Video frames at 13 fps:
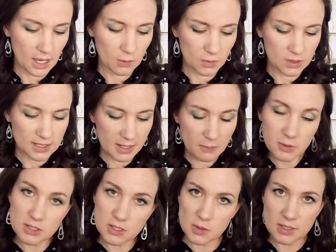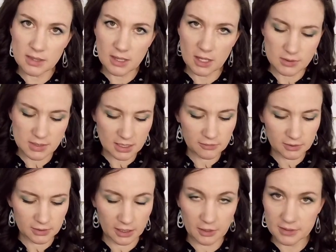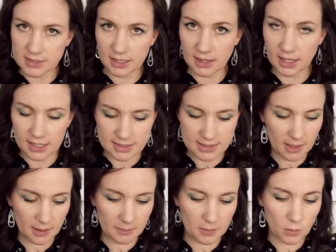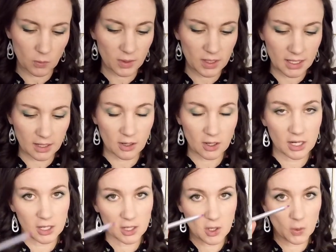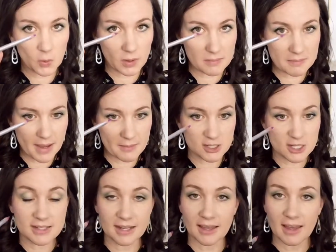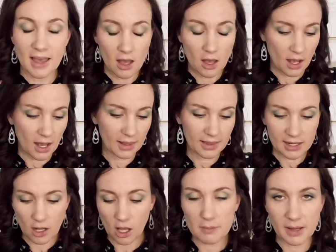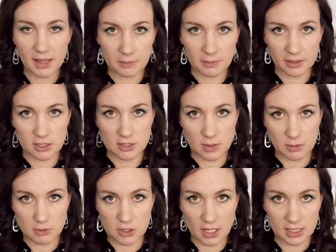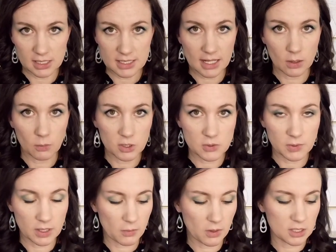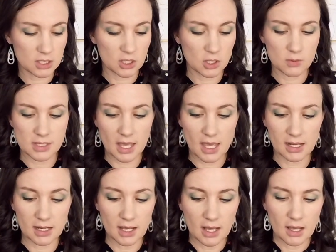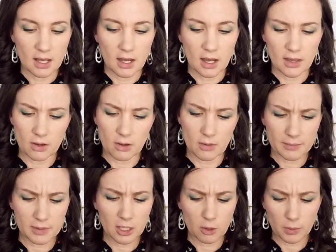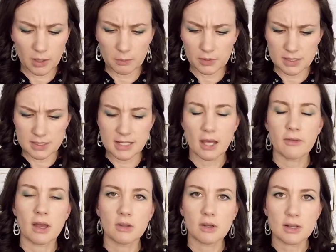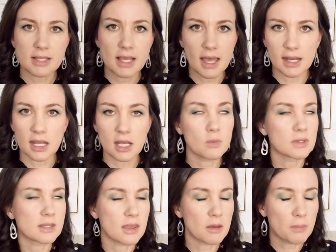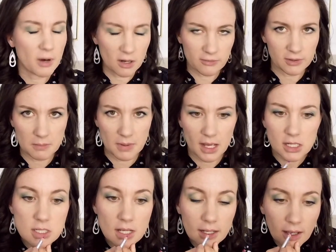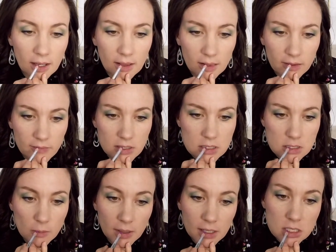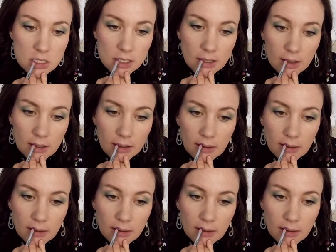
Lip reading: And when Type 1s use it, they use a different liner because that lightens it up. But we are going to go with my magenta. I laid out all my lip liners and I was trying to decide which one I wanted to use. And I thought, oh, I'm going to go purple and see how that looks. And it was the perfect match. And I love it so much.